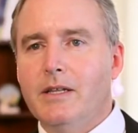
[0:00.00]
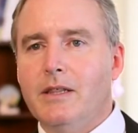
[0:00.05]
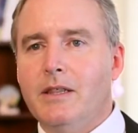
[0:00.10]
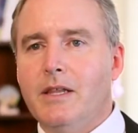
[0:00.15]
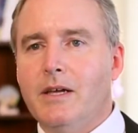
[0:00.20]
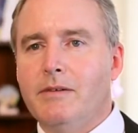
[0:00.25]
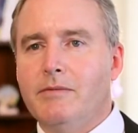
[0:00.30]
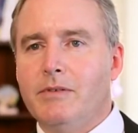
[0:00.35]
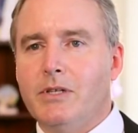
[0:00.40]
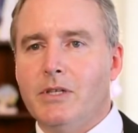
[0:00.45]

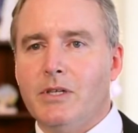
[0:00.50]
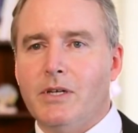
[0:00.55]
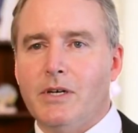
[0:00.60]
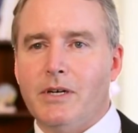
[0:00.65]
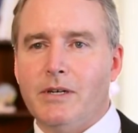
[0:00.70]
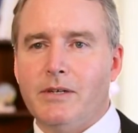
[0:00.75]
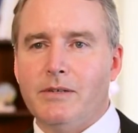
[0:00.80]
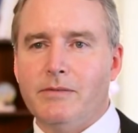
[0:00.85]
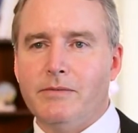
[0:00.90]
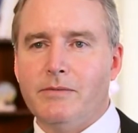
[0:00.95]
level
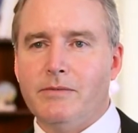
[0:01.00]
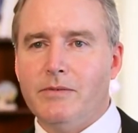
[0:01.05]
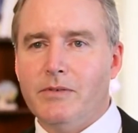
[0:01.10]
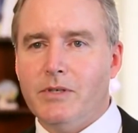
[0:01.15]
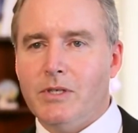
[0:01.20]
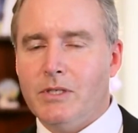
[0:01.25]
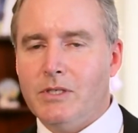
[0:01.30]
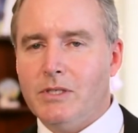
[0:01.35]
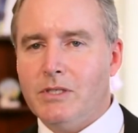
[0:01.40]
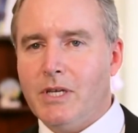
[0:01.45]
of
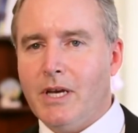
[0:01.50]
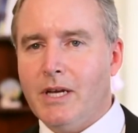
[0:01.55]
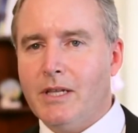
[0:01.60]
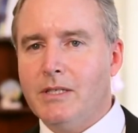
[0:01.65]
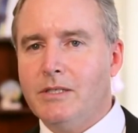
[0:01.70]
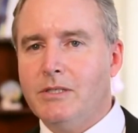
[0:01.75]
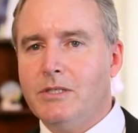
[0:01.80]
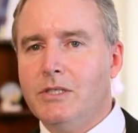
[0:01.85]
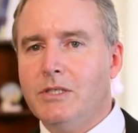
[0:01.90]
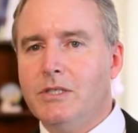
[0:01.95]

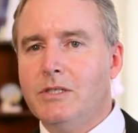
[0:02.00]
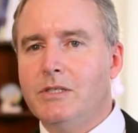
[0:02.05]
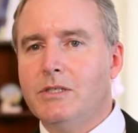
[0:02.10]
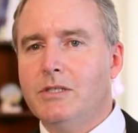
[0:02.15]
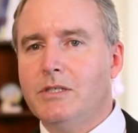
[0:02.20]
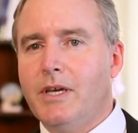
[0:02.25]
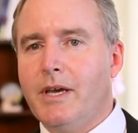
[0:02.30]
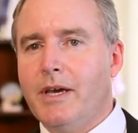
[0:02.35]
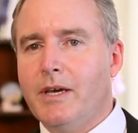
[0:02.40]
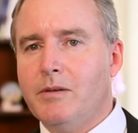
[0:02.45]

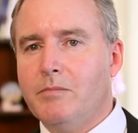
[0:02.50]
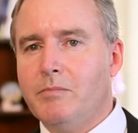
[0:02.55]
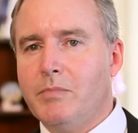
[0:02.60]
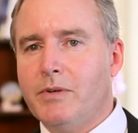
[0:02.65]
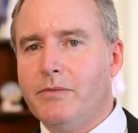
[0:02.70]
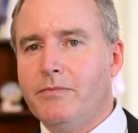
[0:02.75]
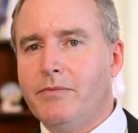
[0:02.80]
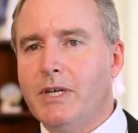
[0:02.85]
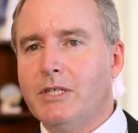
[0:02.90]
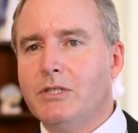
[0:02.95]
intelligence and
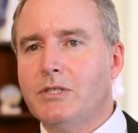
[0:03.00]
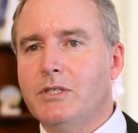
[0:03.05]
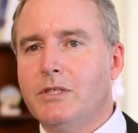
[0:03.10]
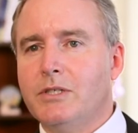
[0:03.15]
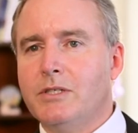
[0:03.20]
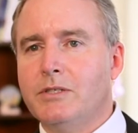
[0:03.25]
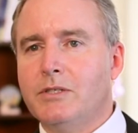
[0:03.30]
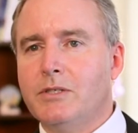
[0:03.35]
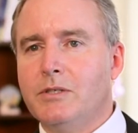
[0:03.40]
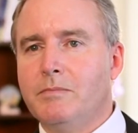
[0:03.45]

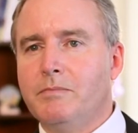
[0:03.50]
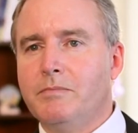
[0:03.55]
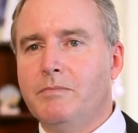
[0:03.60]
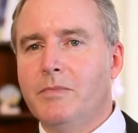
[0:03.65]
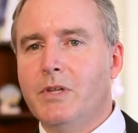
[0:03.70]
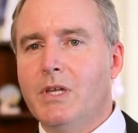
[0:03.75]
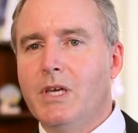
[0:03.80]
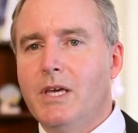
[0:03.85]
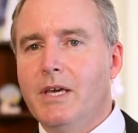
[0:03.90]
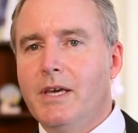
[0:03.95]
professionalism,